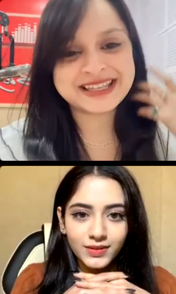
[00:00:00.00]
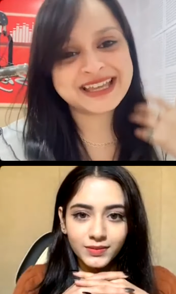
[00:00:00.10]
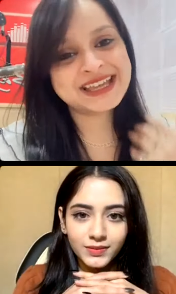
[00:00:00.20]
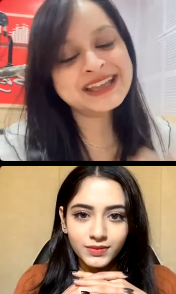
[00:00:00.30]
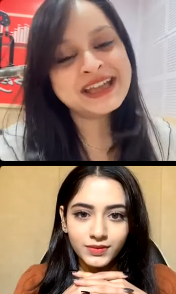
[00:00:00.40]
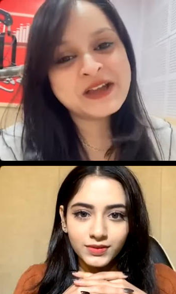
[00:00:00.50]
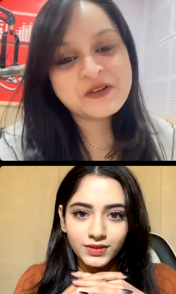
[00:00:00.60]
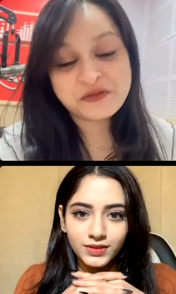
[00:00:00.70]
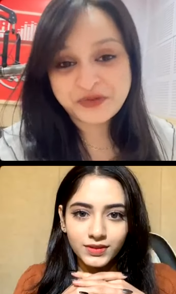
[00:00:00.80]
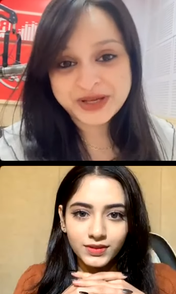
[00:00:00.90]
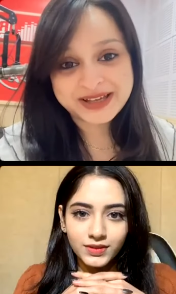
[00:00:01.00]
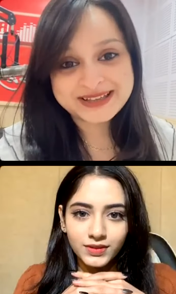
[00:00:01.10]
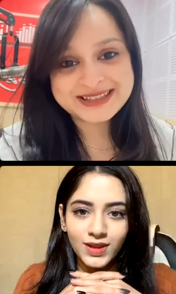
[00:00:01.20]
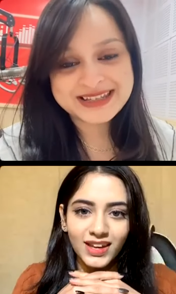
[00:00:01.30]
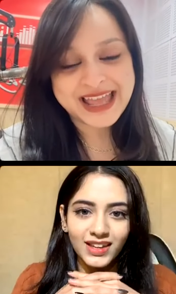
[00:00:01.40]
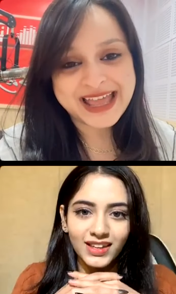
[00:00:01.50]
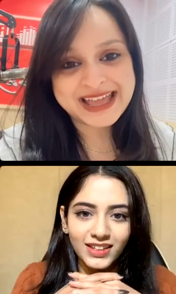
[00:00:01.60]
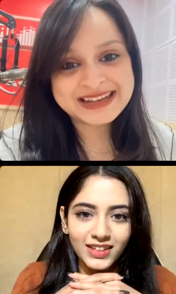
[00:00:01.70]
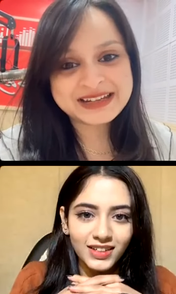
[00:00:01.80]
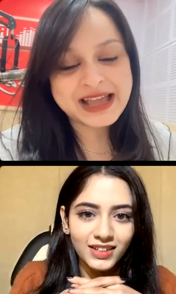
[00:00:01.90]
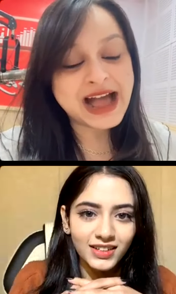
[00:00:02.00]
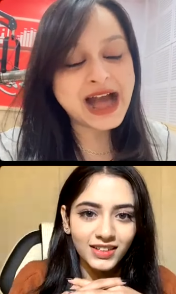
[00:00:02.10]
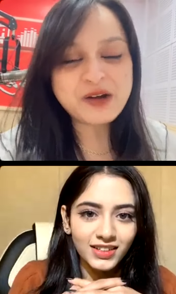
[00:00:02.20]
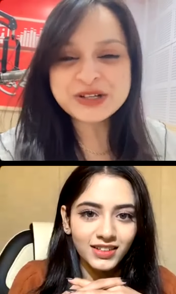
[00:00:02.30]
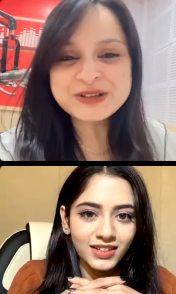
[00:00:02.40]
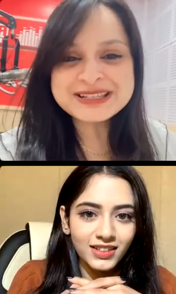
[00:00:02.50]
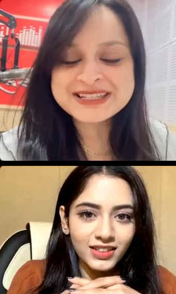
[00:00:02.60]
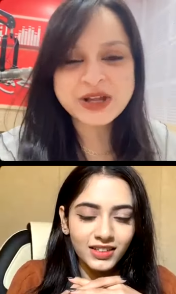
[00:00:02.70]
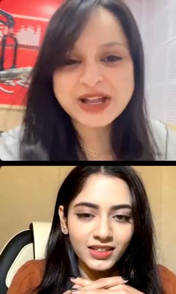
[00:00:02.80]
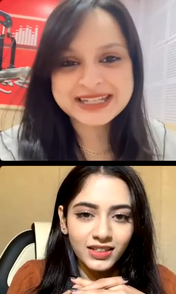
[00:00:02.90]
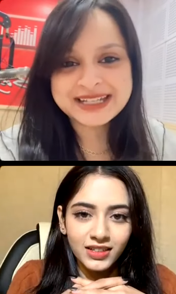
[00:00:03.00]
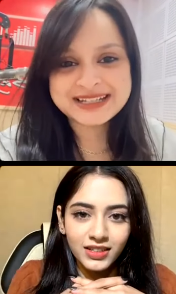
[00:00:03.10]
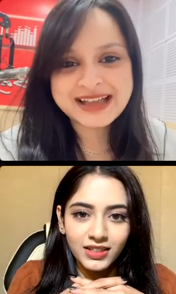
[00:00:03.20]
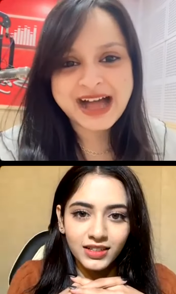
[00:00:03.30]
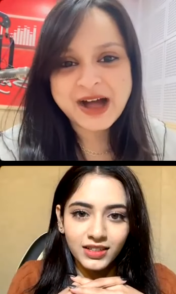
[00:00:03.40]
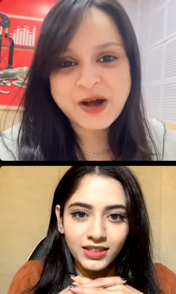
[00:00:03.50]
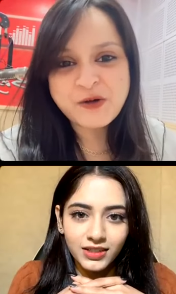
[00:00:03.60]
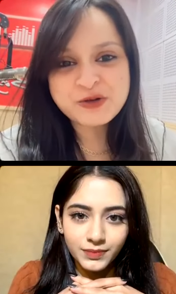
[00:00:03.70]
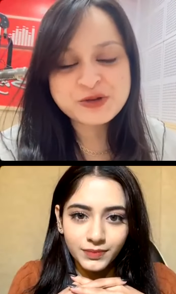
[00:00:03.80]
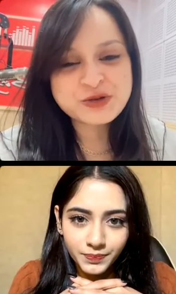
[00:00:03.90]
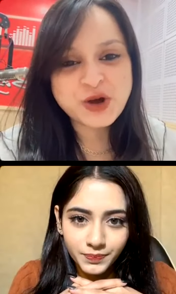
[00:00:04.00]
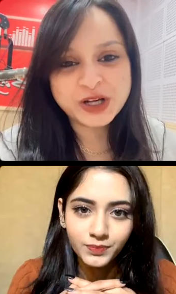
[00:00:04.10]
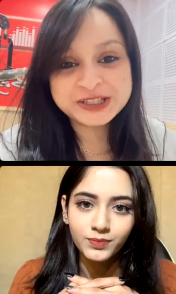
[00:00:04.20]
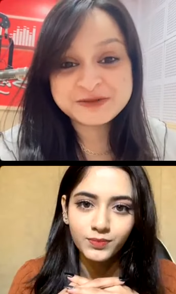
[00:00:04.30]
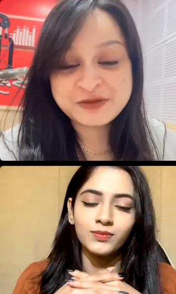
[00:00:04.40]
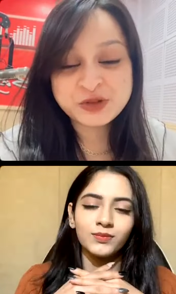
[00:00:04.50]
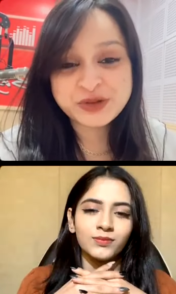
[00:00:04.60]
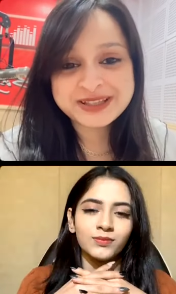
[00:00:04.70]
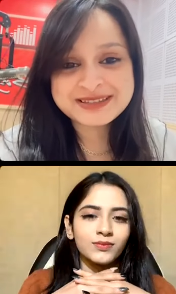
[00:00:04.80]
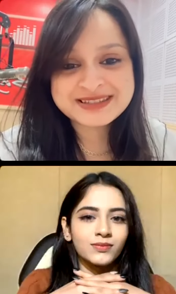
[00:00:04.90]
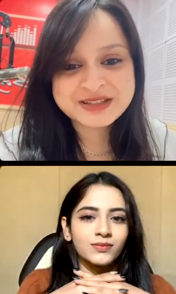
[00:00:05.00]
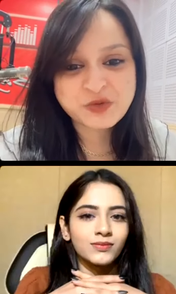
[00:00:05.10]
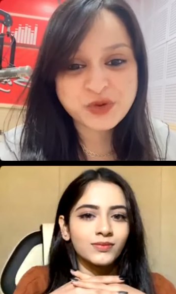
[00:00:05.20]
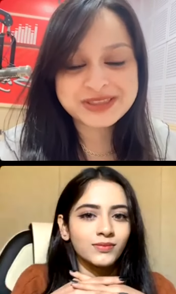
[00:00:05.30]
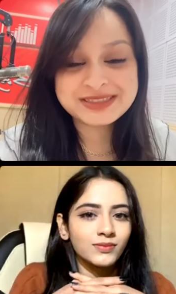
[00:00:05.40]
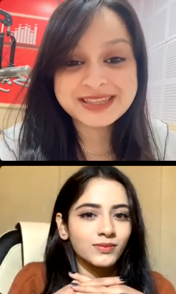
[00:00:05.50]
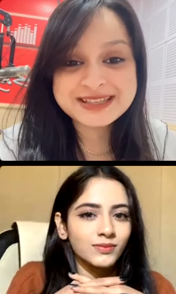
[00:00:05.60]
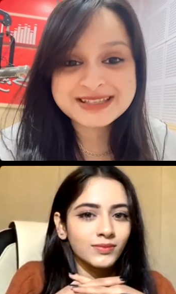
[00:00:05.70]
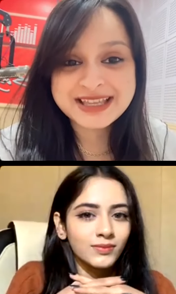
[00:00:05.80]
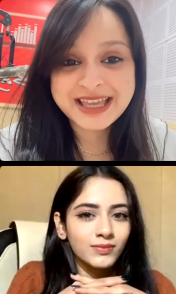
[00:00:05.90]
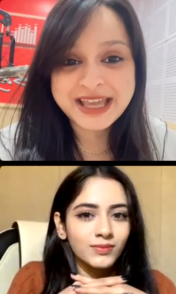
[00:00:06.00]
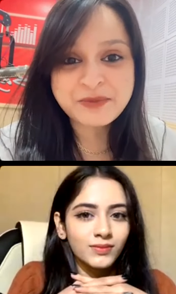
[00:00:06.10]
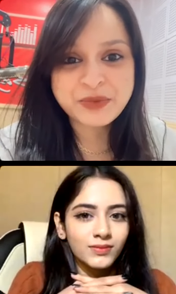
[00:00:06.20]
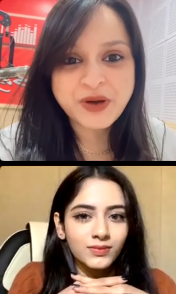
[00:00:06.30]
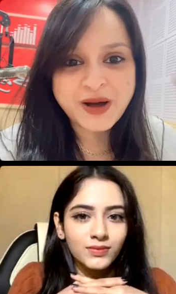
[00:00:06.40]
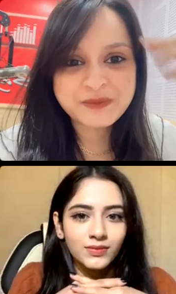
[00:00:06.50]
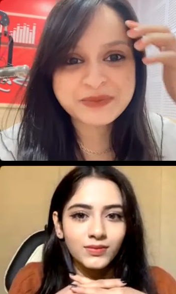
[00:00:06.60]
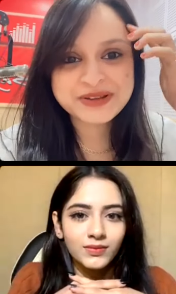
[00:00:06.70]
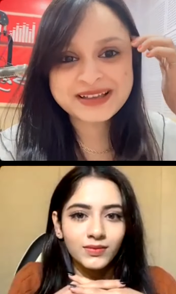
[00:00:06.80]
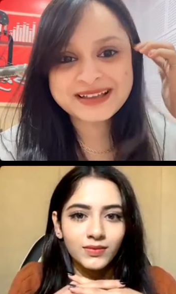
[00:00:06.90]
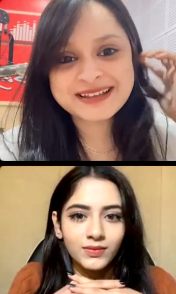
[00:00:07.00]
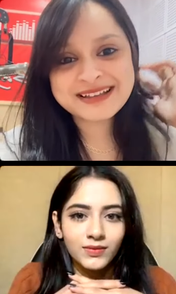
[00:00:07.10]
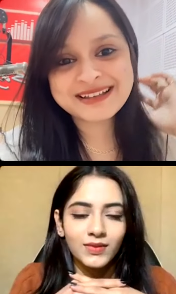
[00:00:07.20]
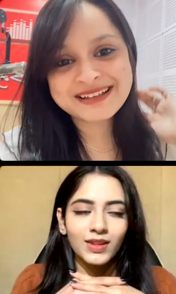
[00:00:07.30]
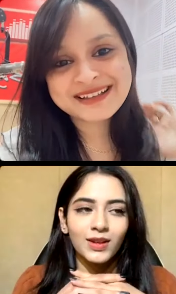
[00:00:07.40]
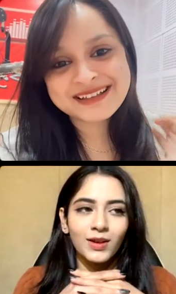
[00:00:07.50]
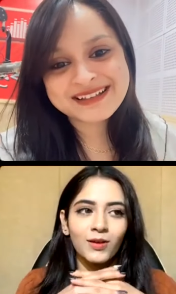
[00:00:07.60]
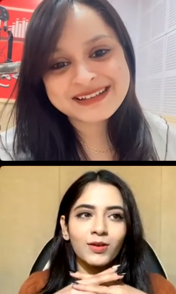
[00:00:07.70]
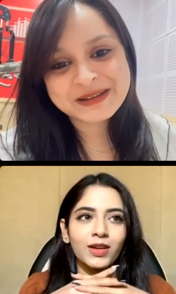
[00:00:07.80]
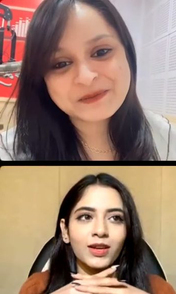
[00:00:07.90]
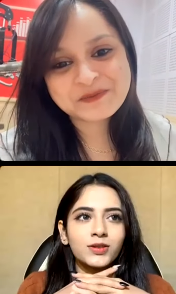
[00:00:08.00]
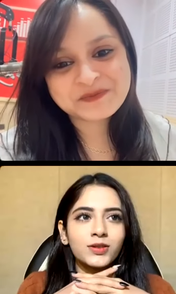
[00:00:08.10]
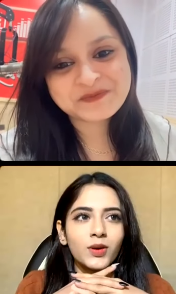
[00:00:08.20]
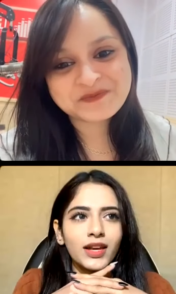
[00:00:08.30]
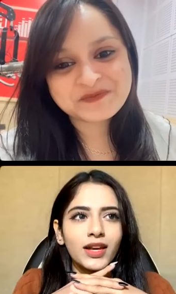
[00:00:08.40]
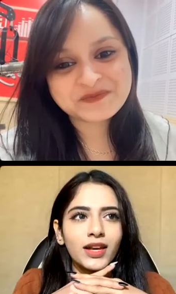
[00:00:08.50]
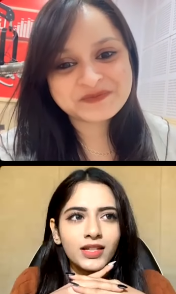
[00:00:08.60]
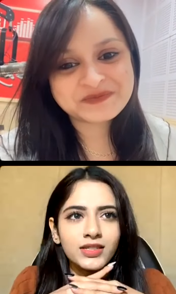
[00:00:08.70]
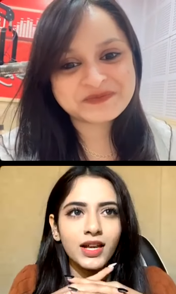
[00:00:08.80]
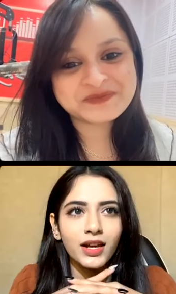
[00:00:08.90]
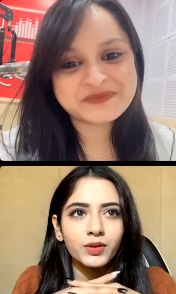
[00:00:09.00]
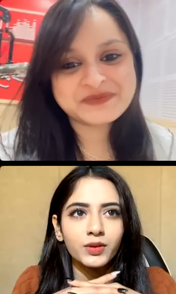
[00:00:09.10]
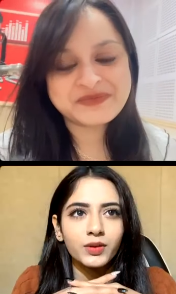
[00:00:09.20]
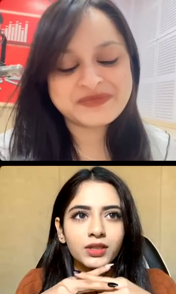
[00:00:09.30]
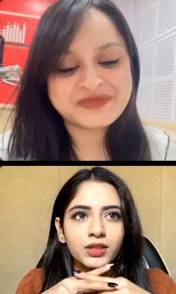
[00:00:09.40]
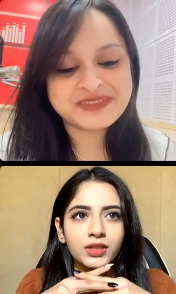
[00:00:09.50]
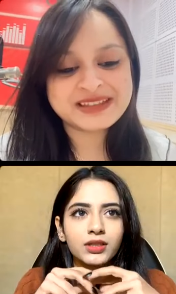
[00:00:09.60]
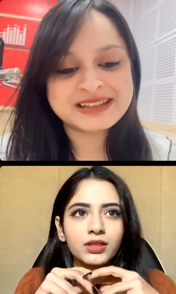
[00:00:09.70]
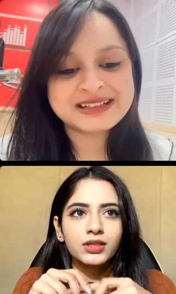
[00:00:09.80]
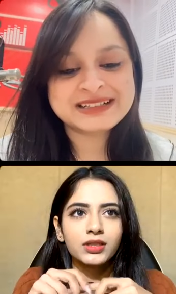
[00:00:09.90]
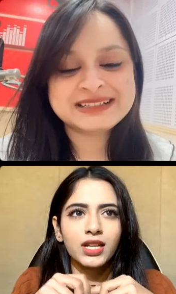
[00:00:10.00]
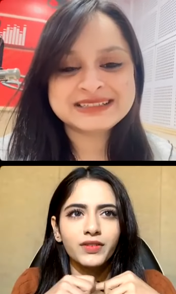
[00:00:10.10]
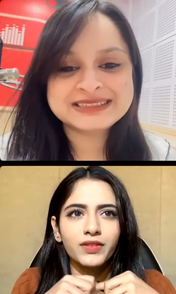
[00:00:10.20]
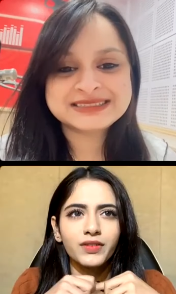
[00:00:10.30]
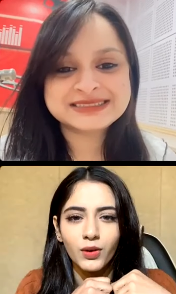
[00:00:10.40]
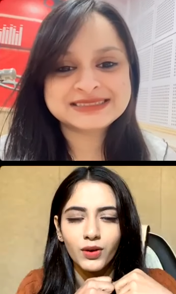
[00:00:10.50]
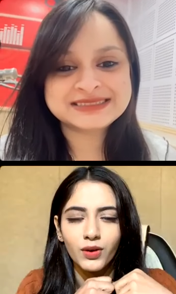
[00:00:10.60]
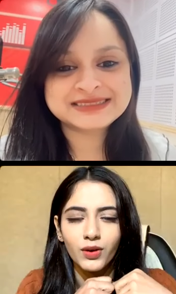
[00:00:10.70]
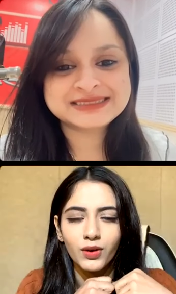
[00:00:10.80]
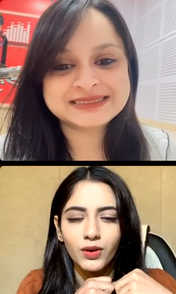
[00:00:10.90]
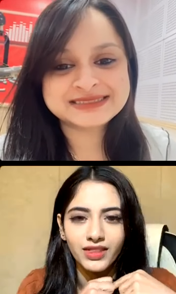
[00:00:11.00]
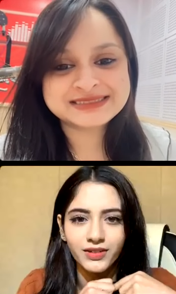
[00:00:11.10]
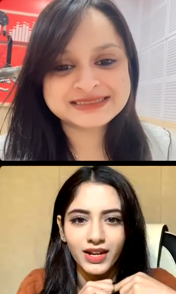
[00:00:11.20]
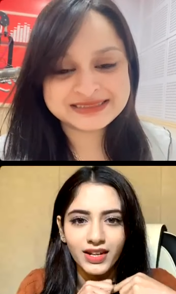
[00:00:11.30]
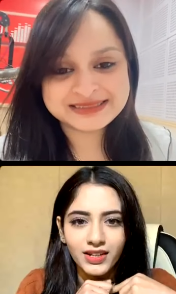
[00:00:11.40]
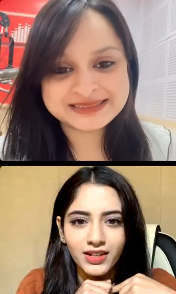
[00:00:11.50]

Speaker 1: thing first okay. and how it all started, how you got influenced uh, with
Speaker 2: this K pop. Okay, so I guess I was in seventh or eighth grade